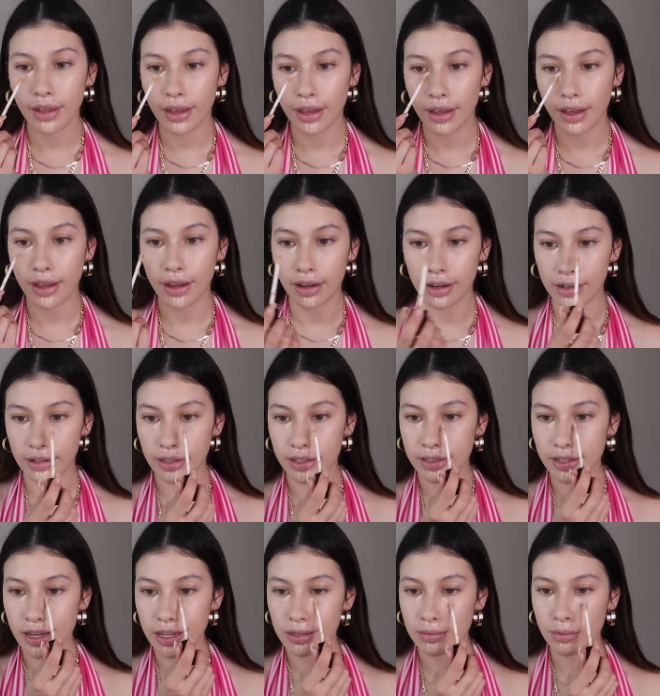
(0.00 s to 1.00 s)
and
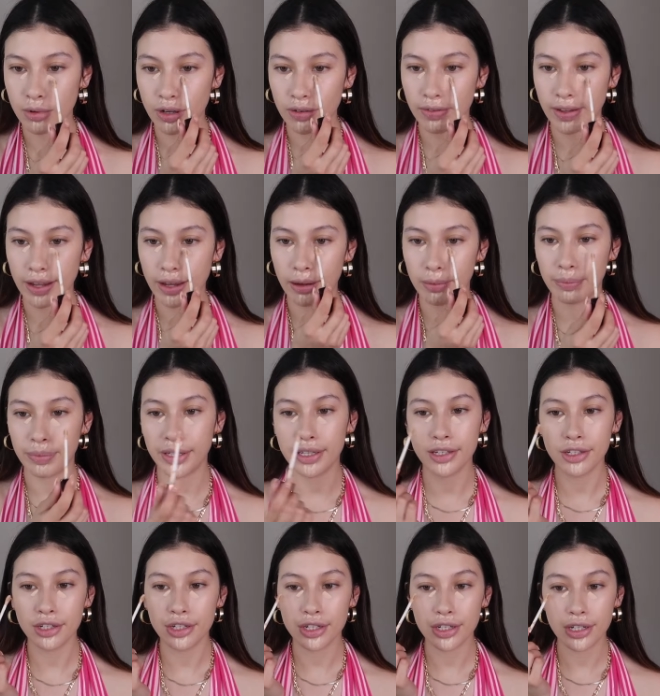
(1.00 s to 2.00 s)
this has more of like a
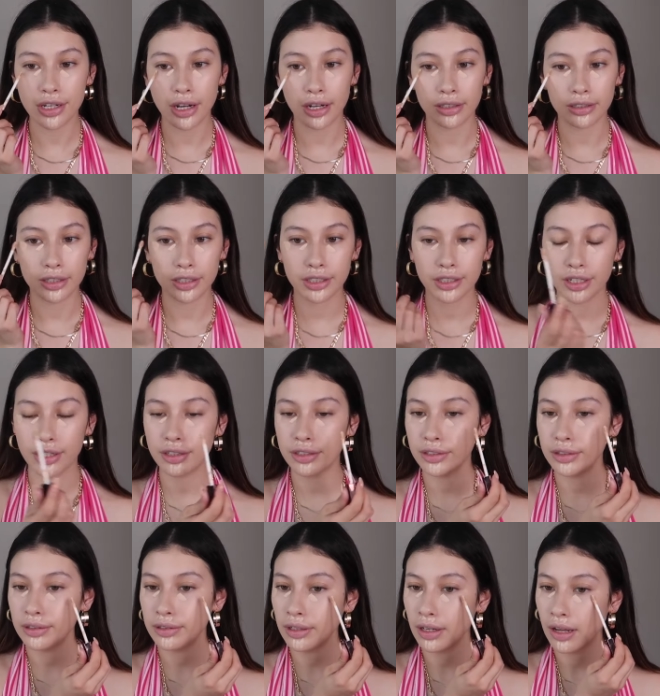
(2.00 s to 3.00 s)
peachy
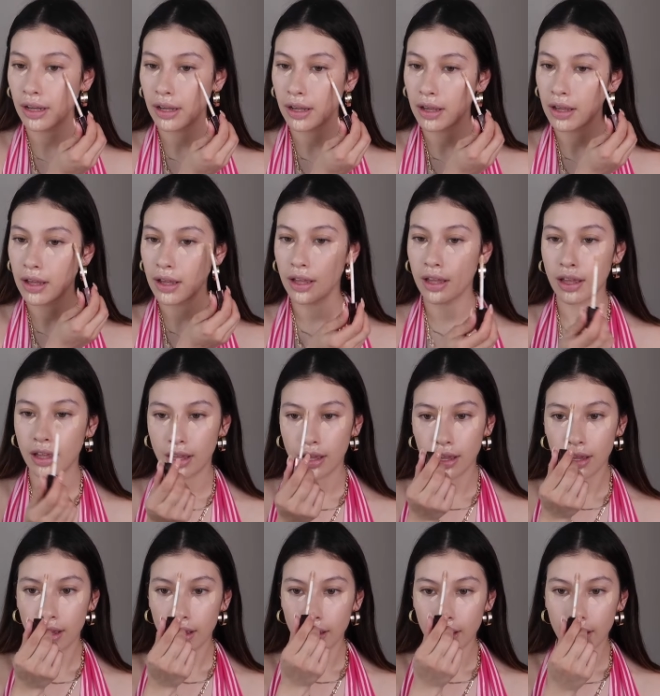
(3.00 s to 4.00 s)
undertone.
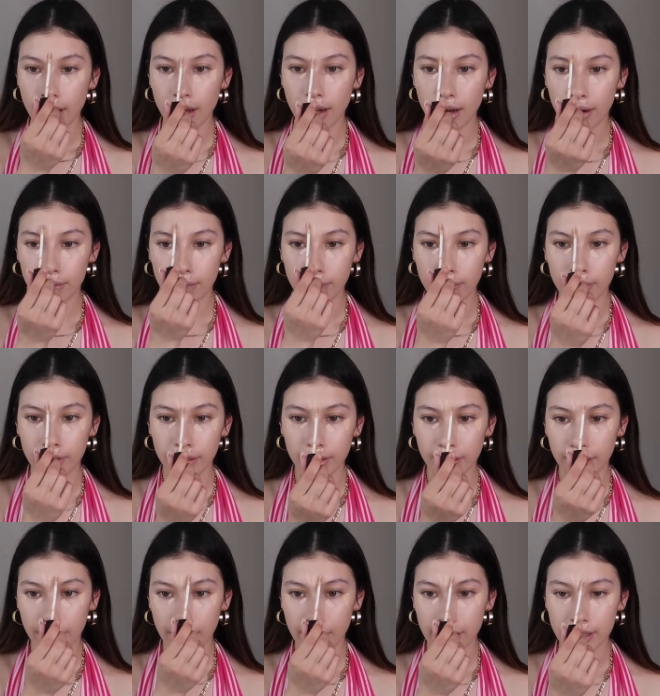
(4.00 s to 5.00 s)
I
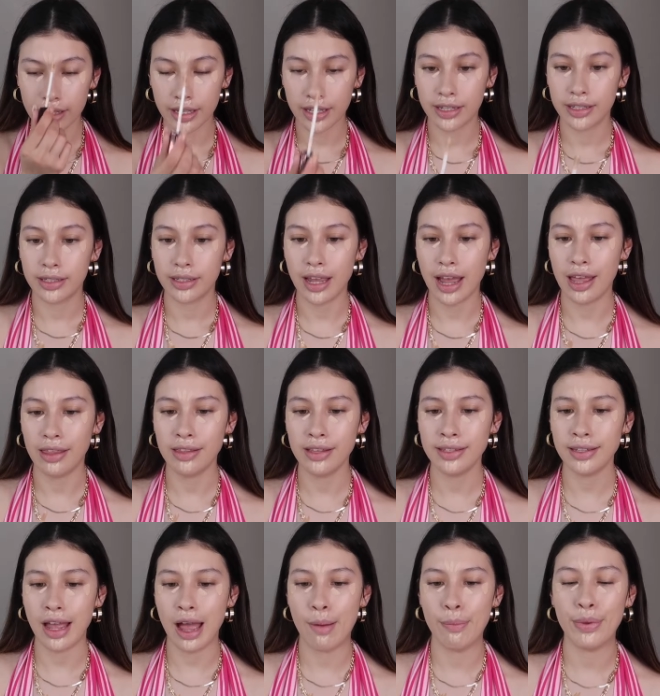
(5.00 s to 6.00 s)
really like this, and
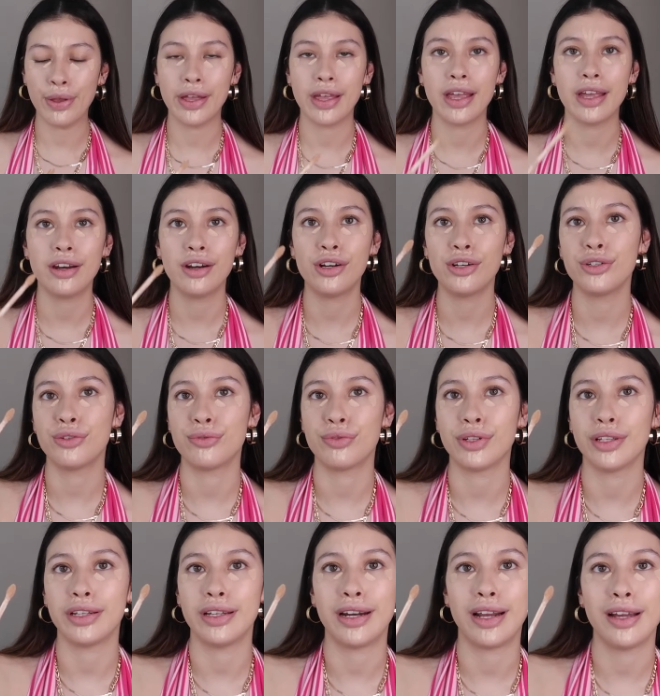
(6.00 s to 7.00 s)
this applicator is
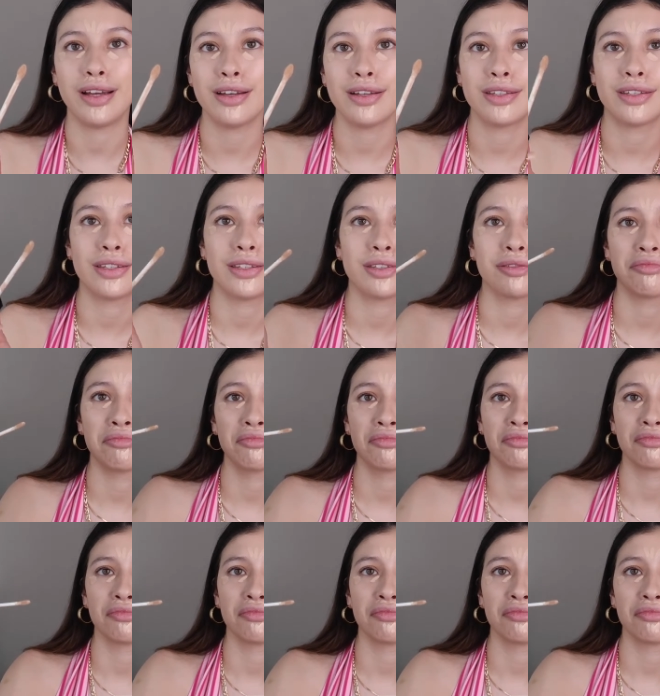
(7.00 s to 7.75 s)
really nice.